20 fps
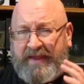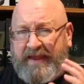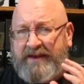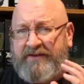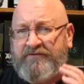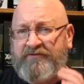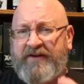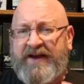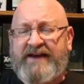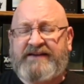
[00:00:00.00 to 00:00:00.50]

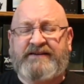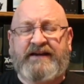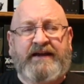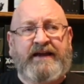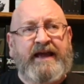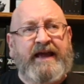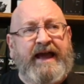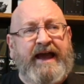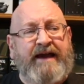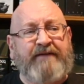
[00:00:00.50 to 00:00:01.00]
In fact,
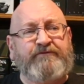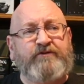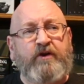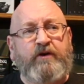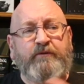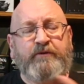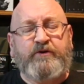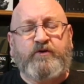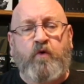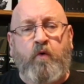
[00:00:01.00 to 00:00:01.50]
after I
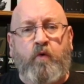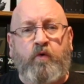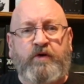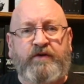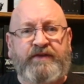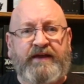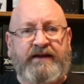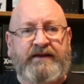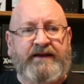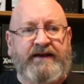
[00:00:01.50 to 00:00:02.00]

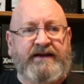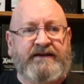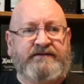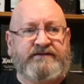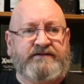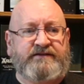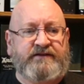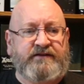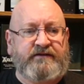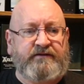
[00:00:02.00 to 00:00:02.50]
recorded that
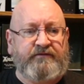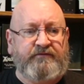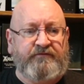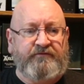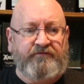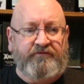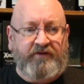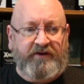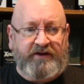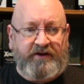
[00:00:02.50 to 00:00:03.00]
last
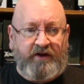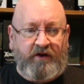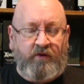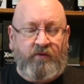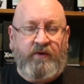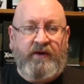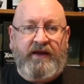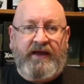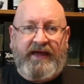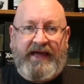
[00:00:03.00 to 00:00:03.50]

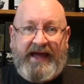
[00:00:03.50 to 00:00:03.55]
video,